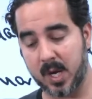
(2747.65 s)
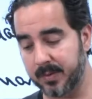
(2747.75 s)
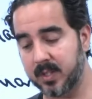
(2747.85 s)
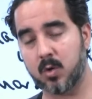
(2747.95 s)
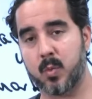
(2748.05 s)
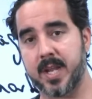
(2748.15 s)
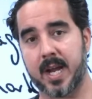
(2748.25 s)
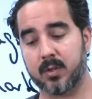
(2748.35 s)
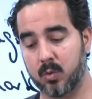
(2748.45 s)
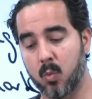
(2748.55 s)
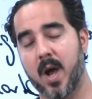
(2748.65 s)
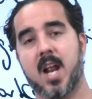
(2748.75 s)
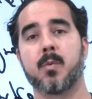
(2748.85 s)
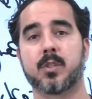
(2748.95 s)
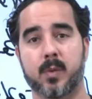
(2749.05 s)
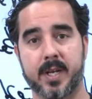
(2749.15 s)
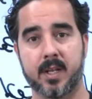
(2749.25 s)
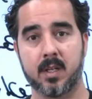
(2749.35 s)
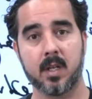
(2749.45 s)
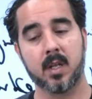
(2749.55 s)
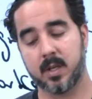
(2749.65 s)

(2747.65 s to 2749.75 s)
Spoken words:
Every single week I do 1 hour training.